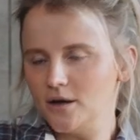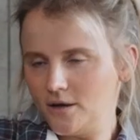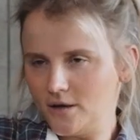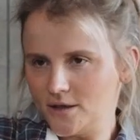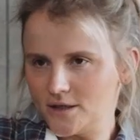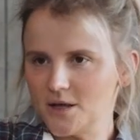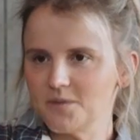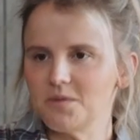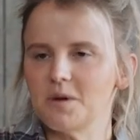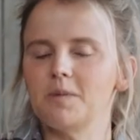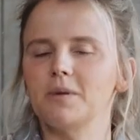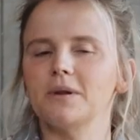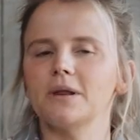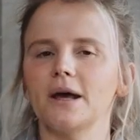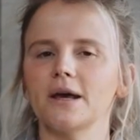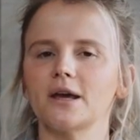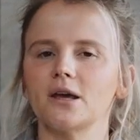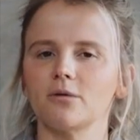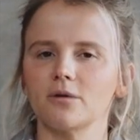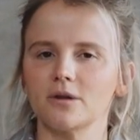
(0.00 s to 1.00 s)
Some people
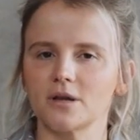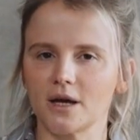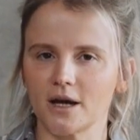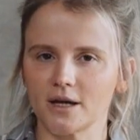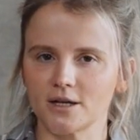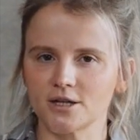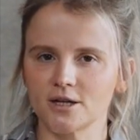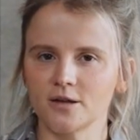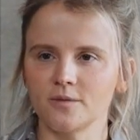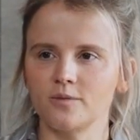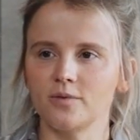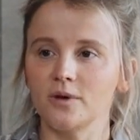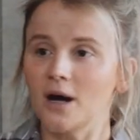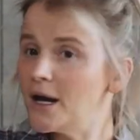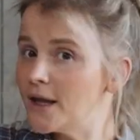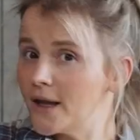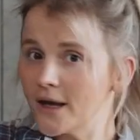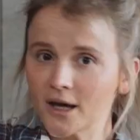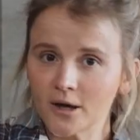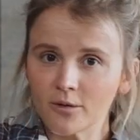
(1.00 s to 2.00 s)
like it with ketchup.
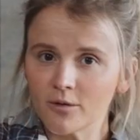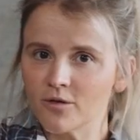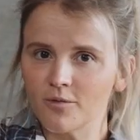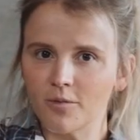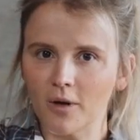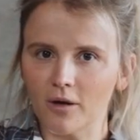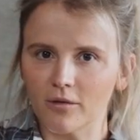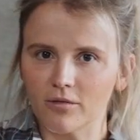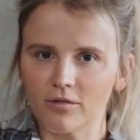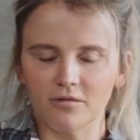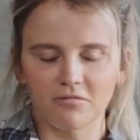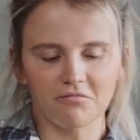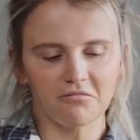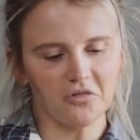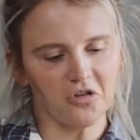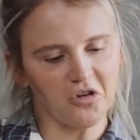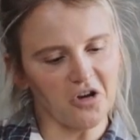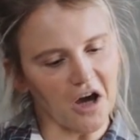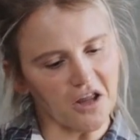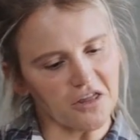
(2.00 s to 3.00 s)
I like it with
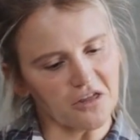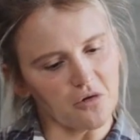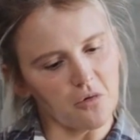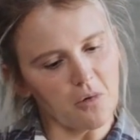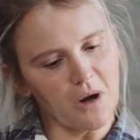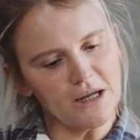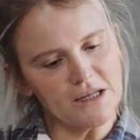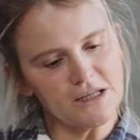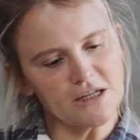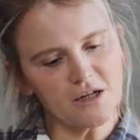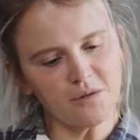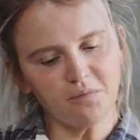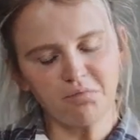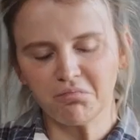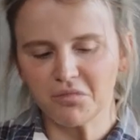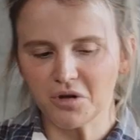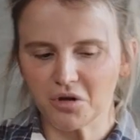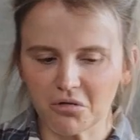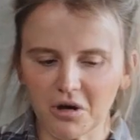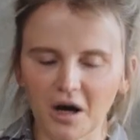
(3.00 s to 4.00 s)
both. You got the white dip,
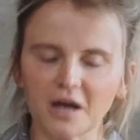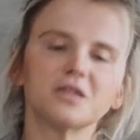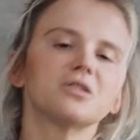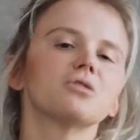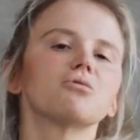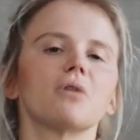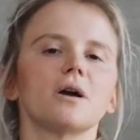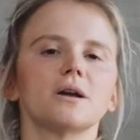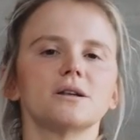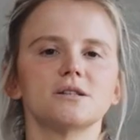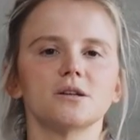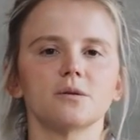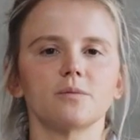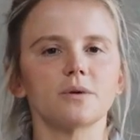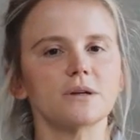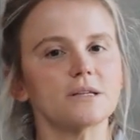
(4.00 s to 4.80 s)
you got the red dip.